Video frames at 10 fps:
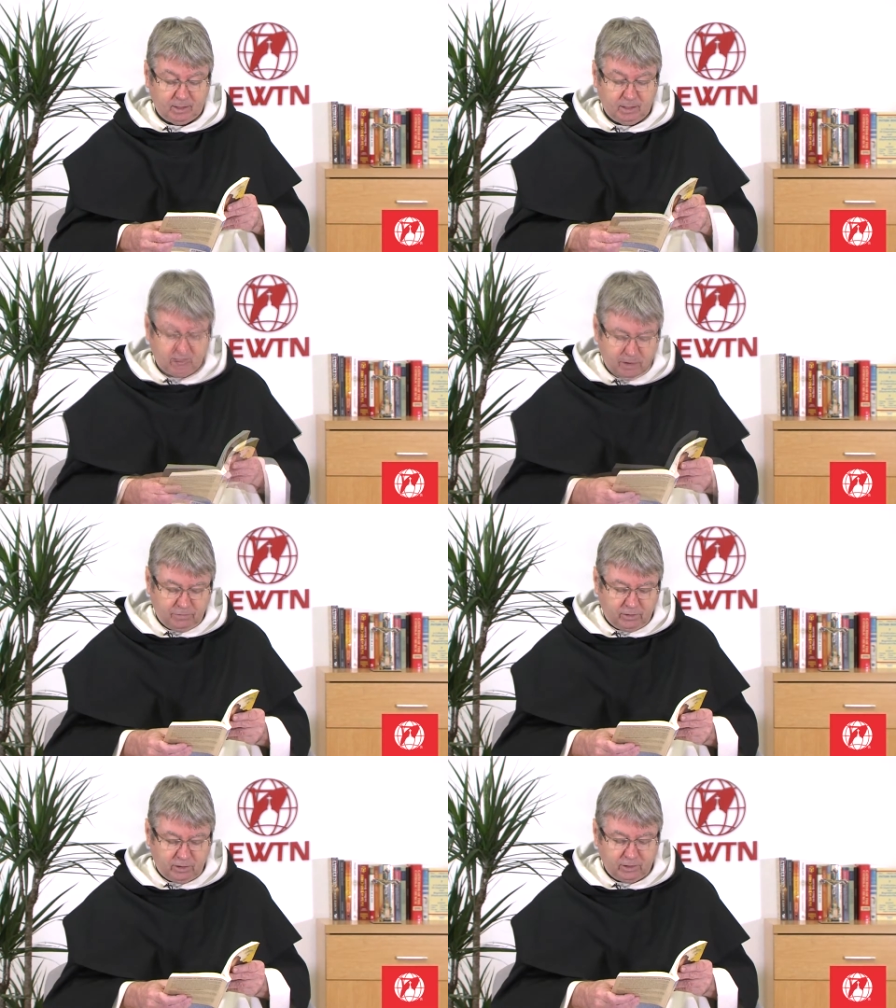
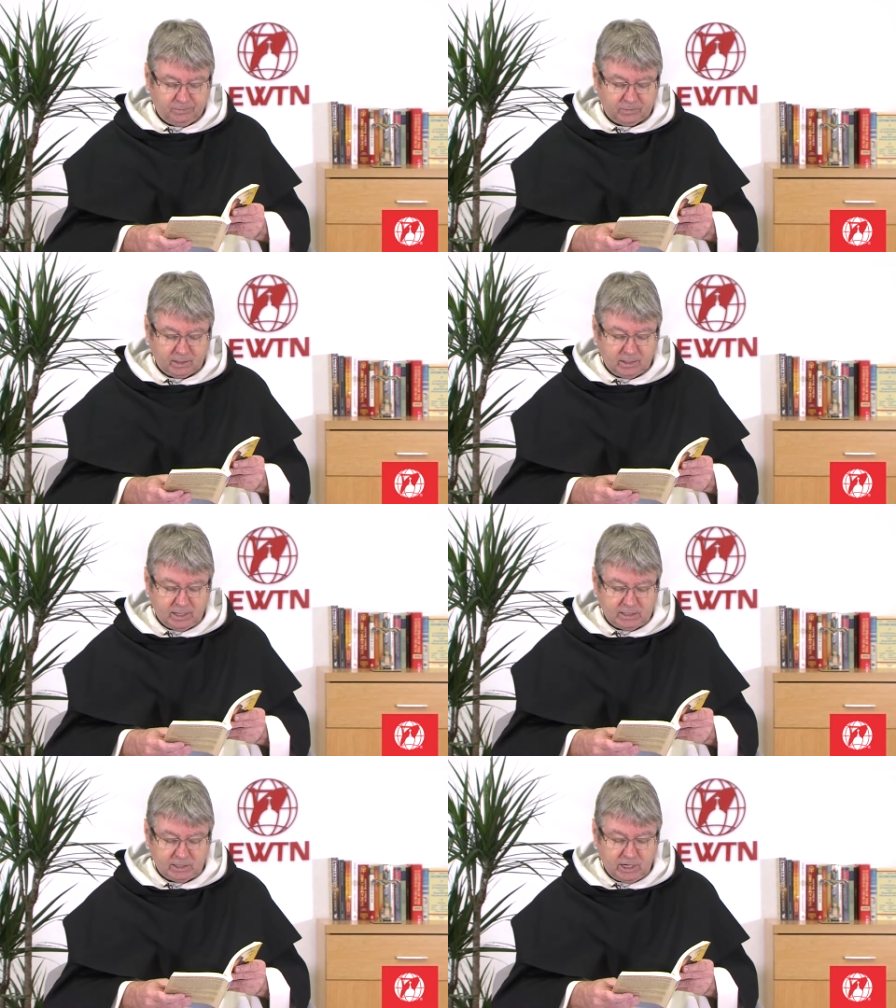Therefore,
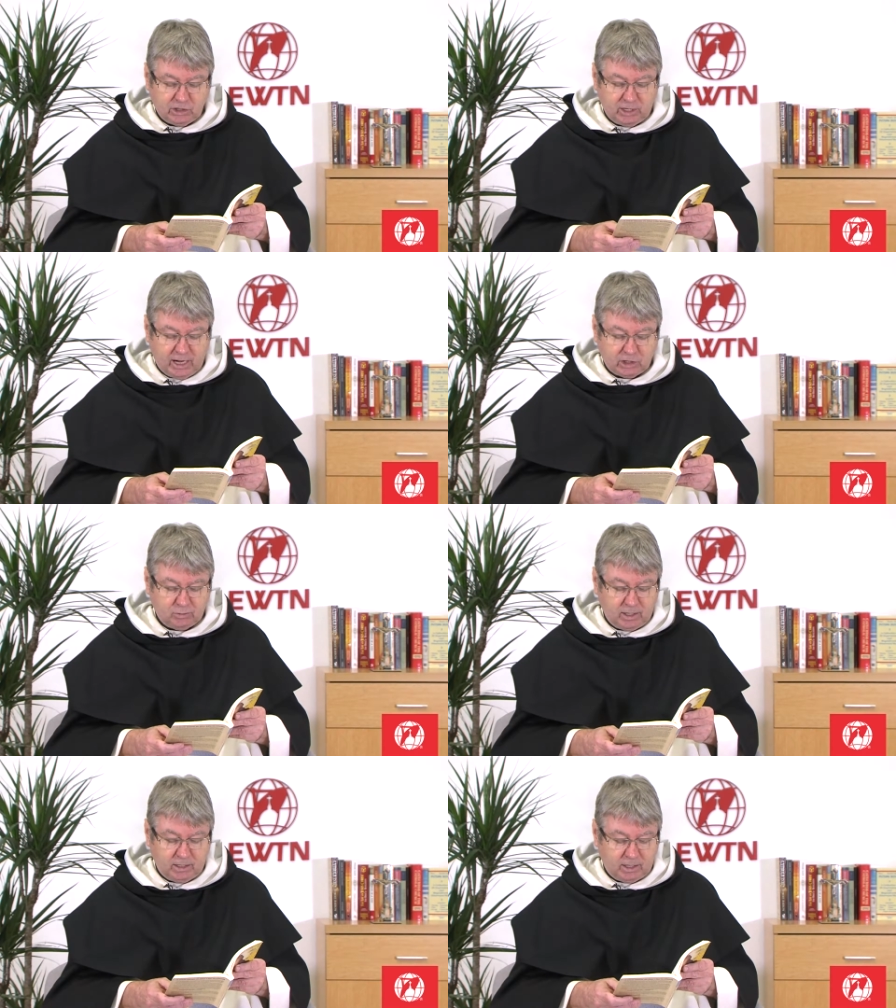his teaching
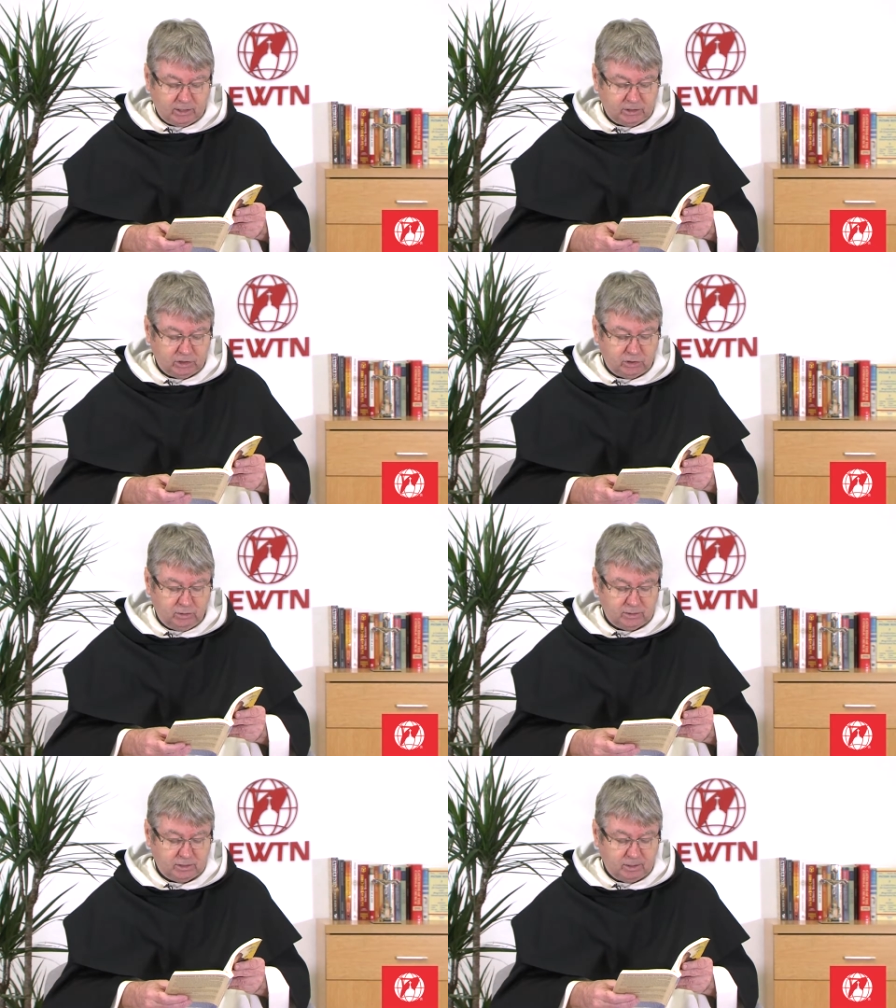actually
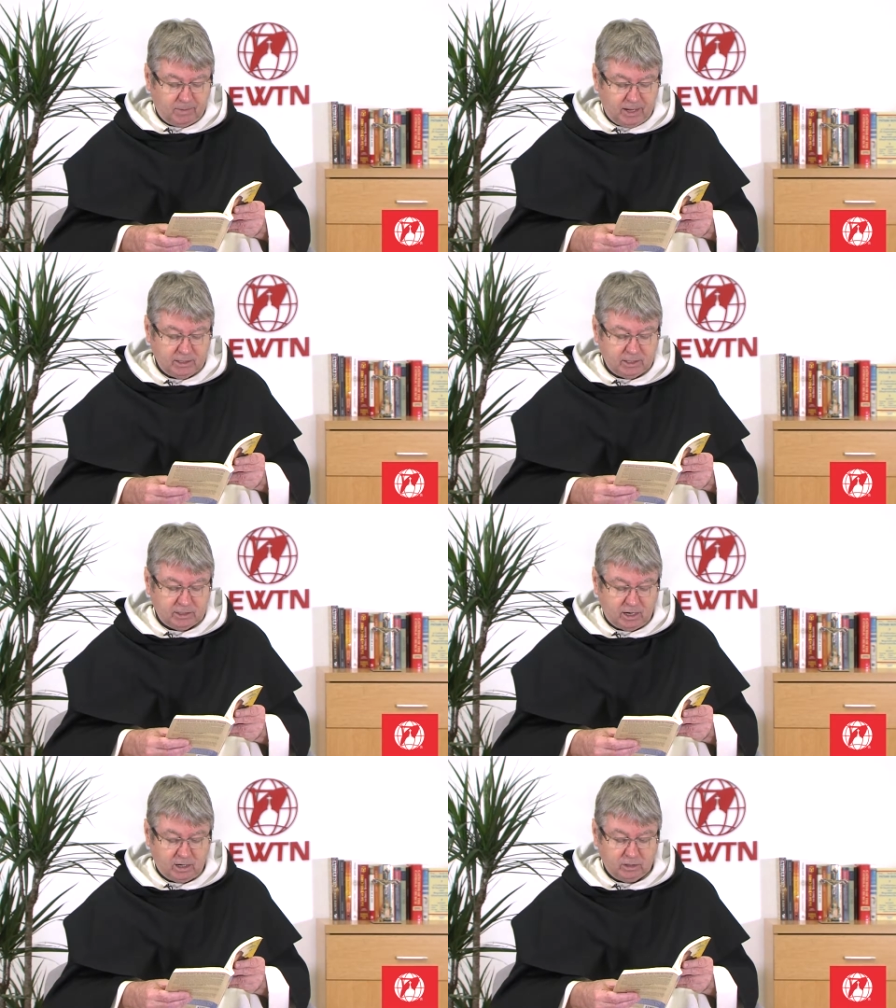constitutes the mind and
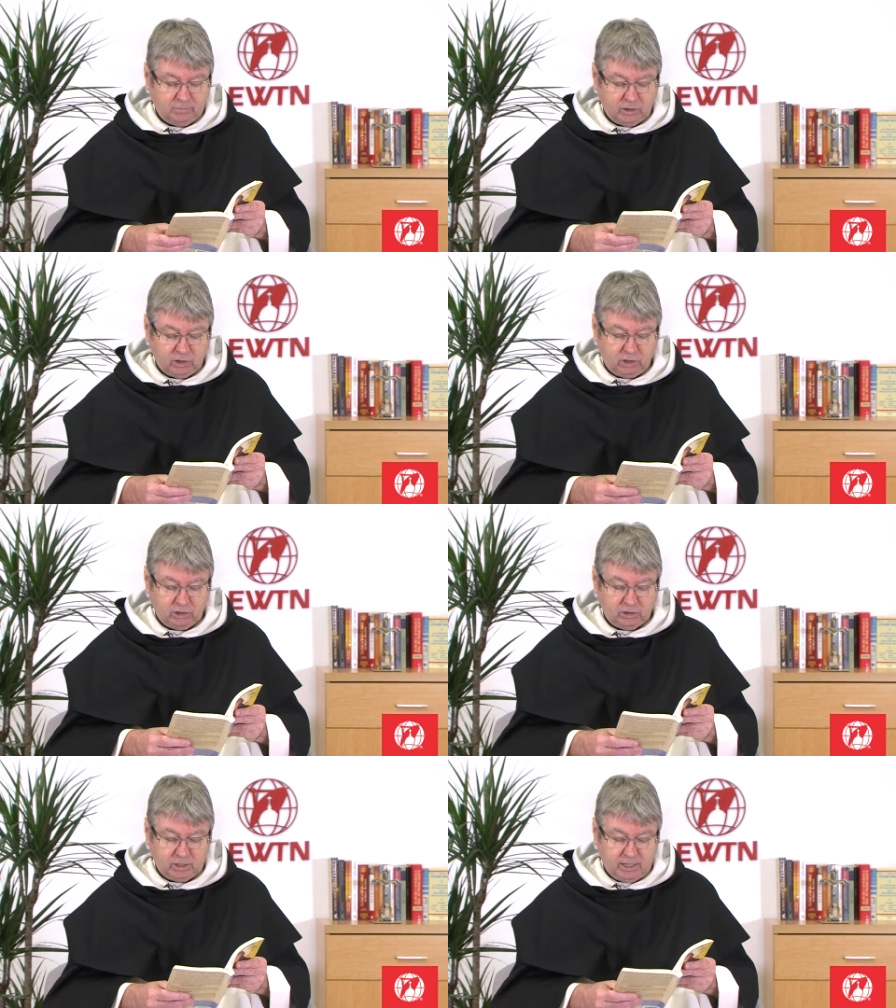heart of the
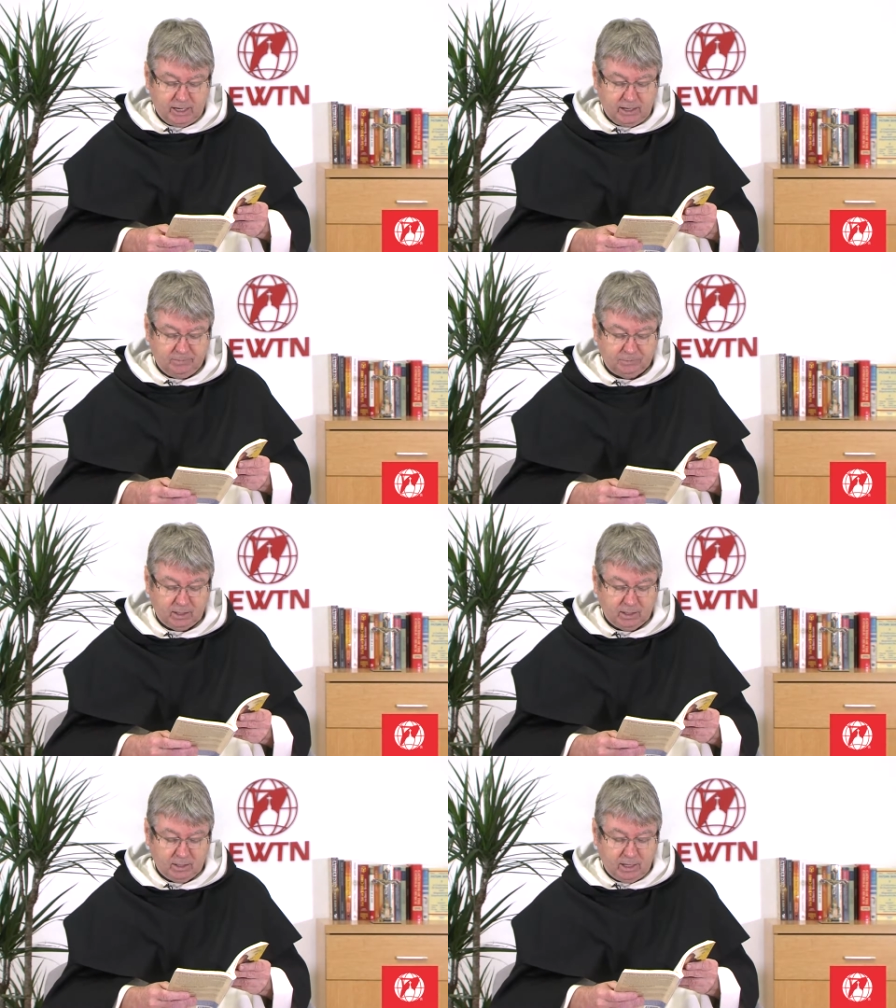Church today,
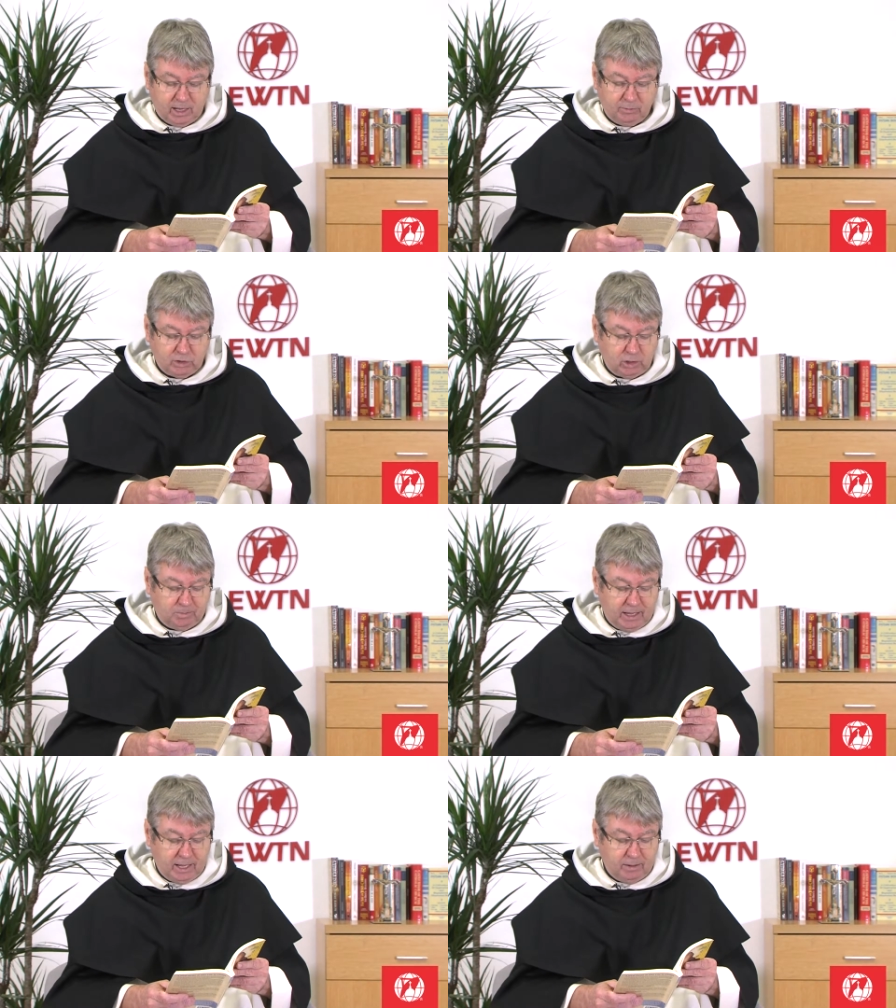and we should
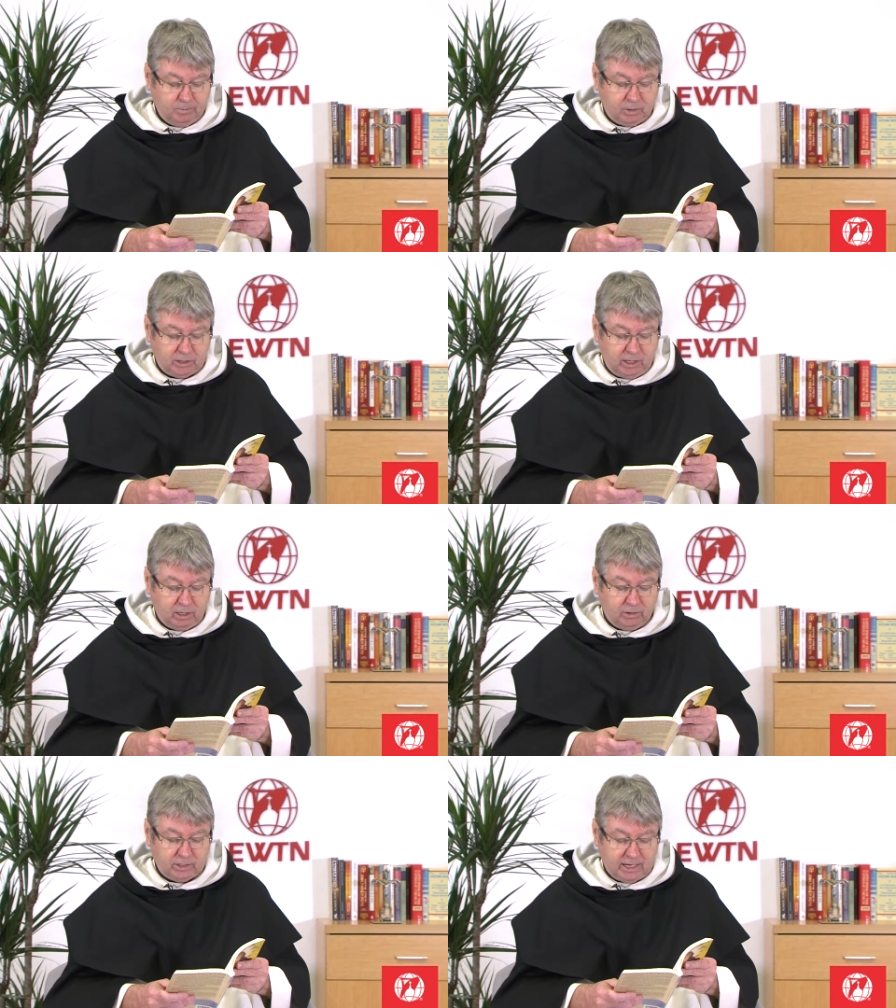pay
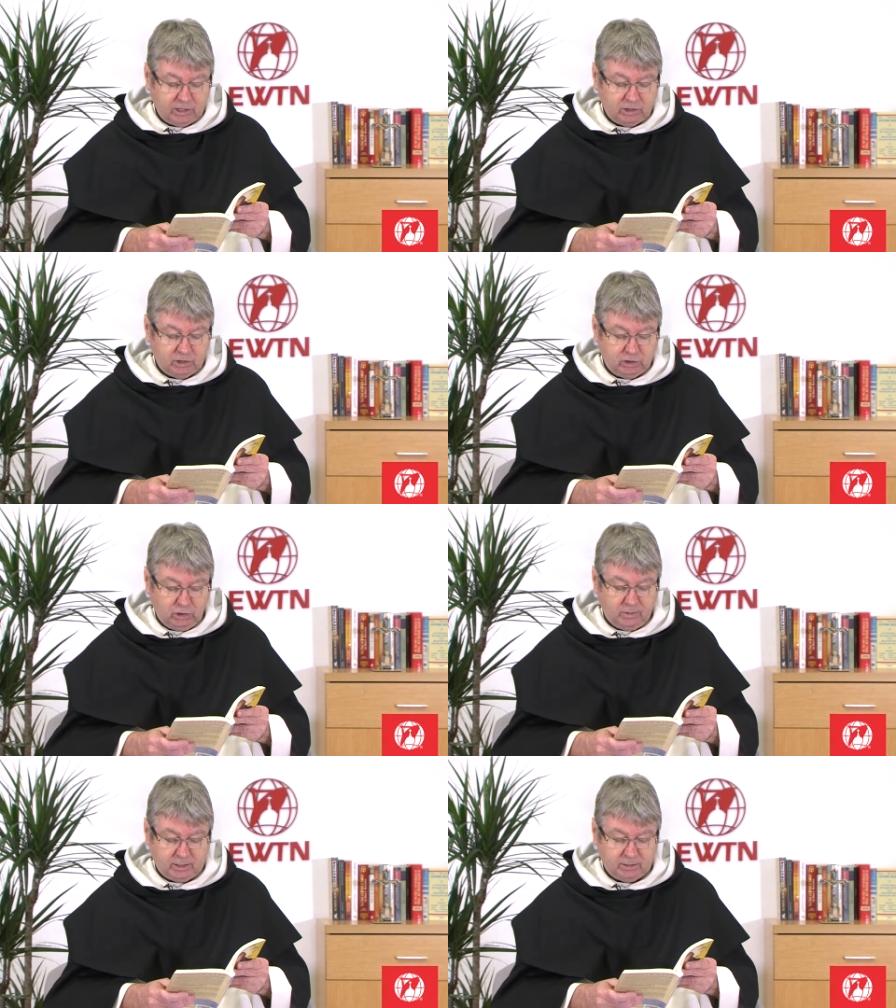particular attention
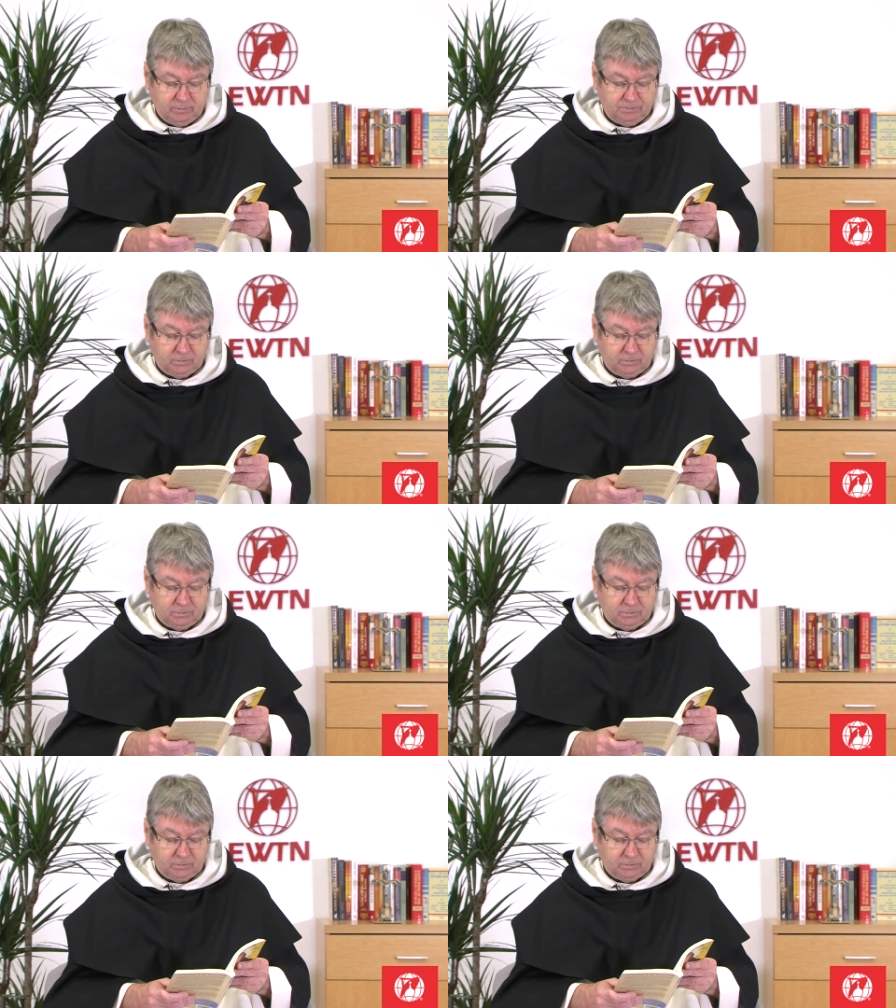to it.